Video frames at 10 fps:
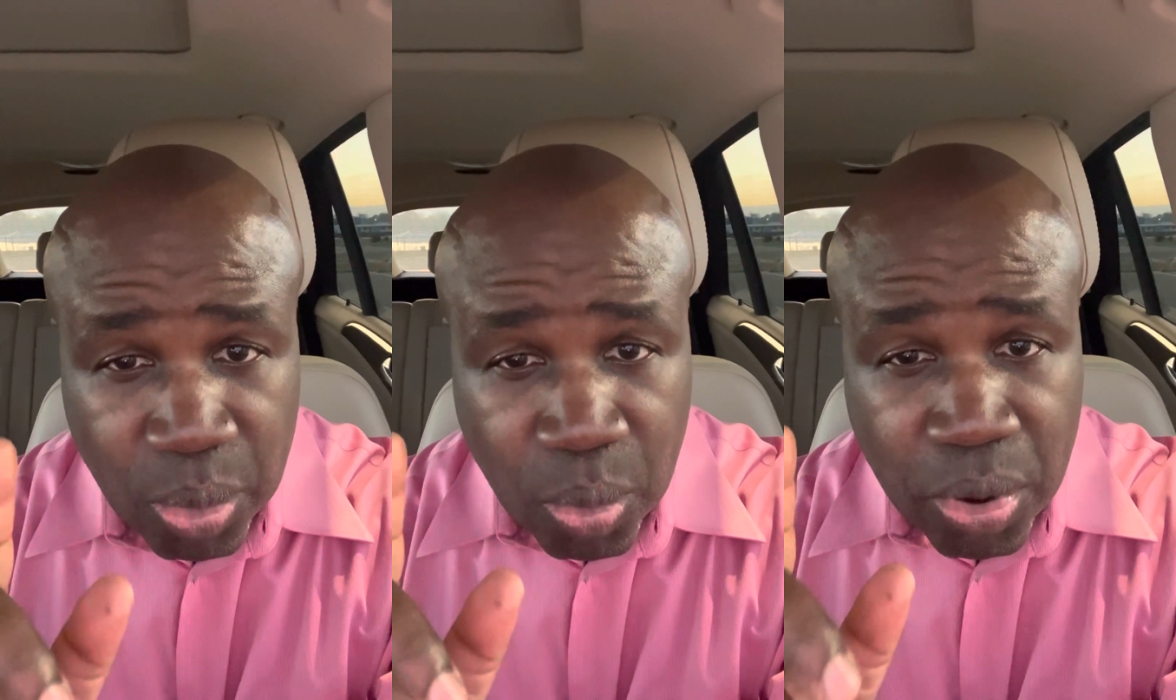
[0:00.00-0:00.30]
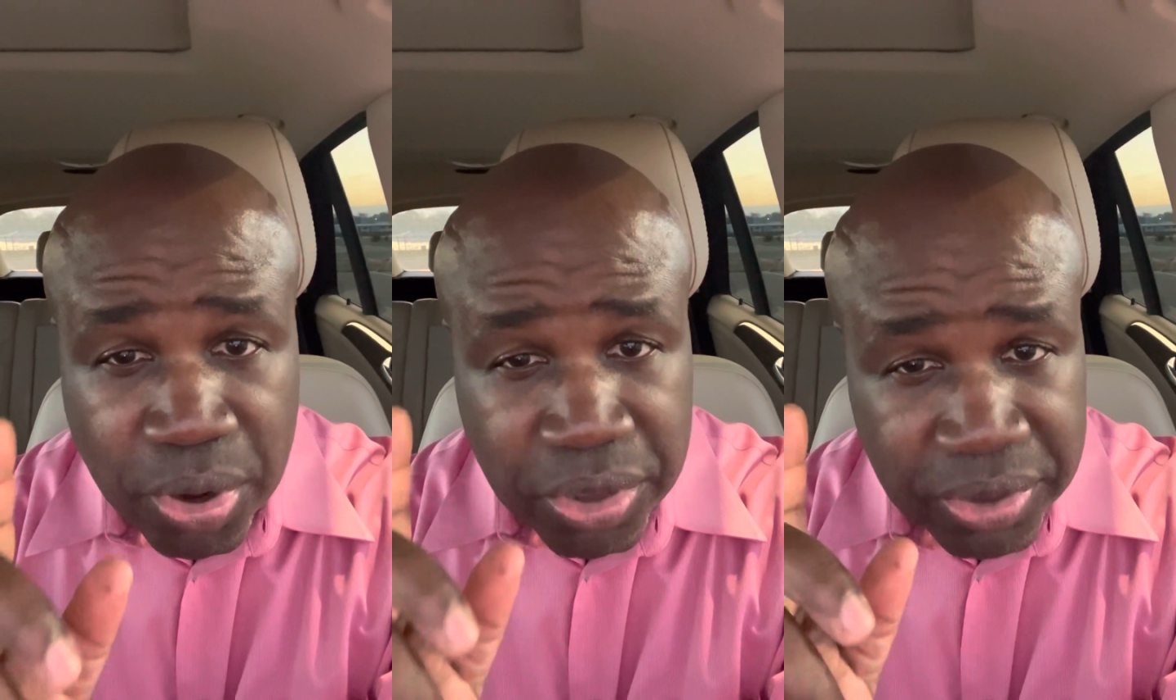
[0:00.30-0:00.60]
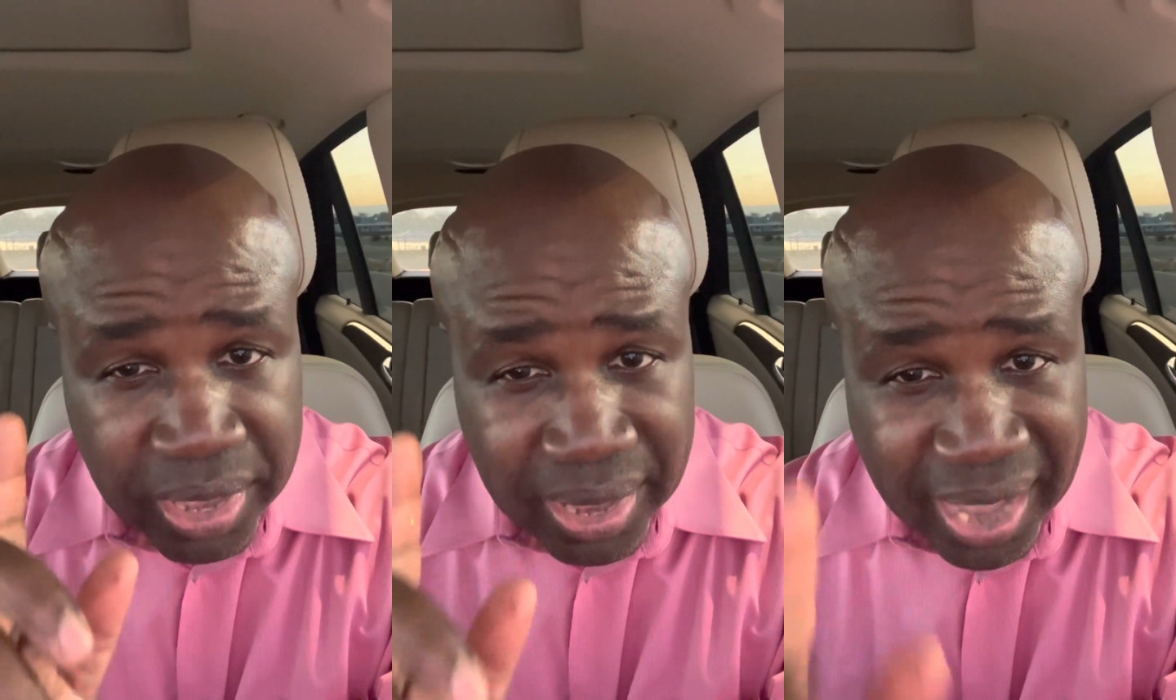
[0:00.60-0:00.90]
or you're
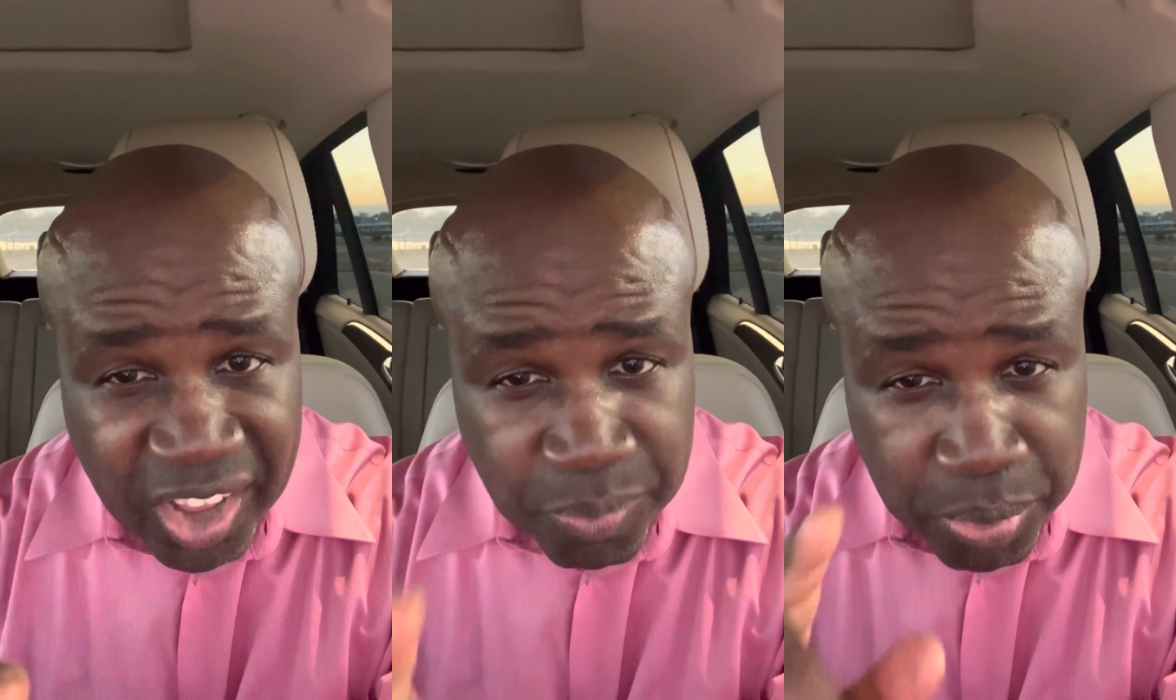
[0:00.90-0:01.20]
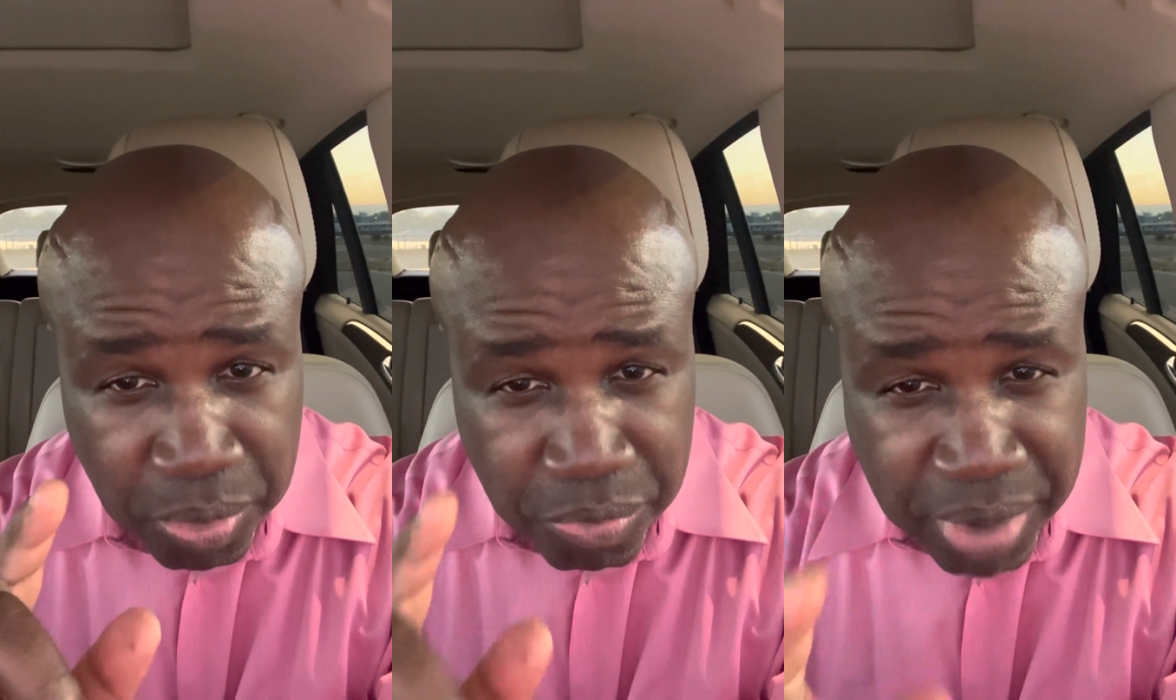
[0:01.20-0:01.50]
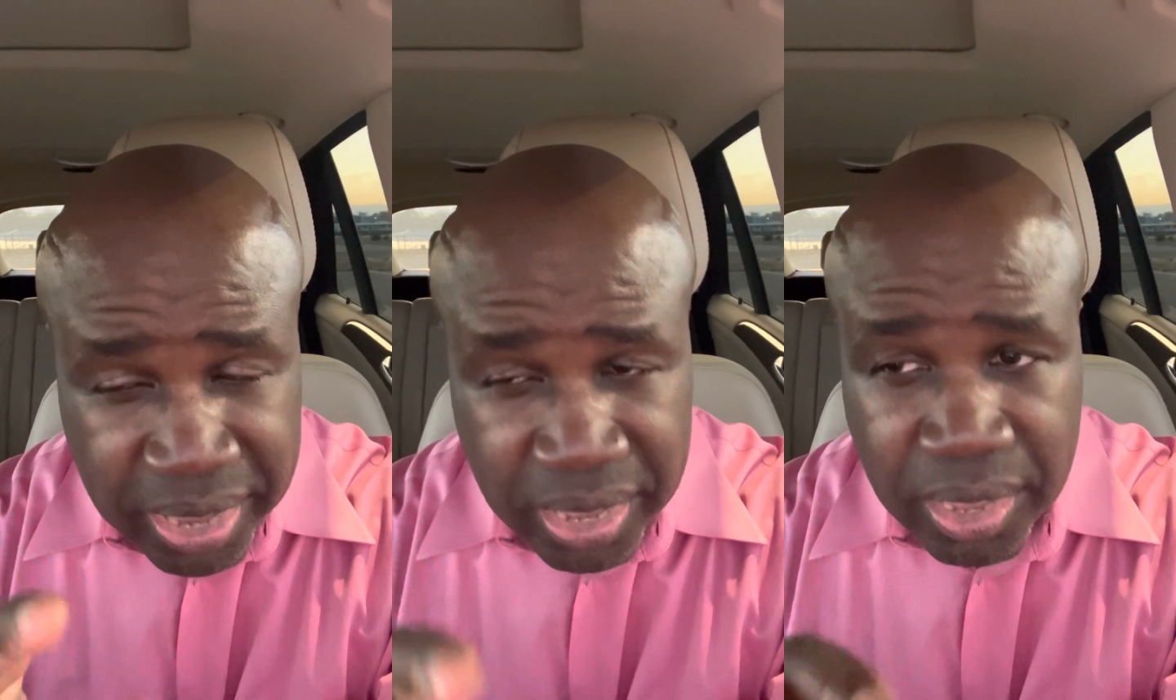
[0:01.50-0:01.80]
taking aspirin
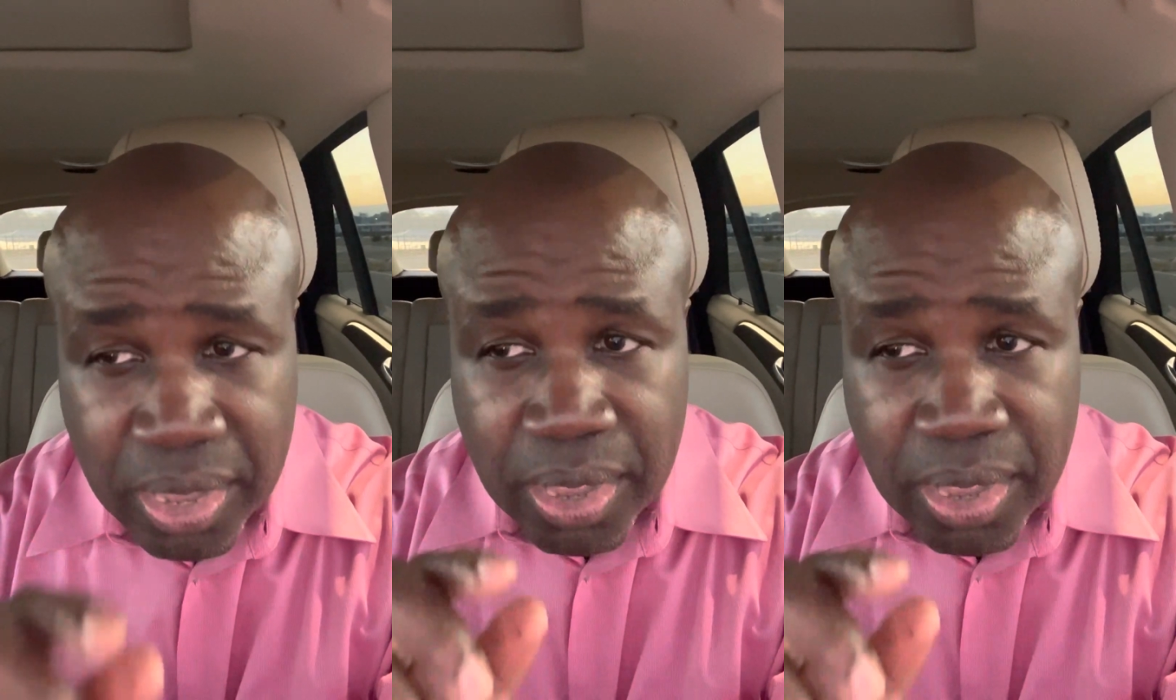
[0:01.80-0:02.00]
already,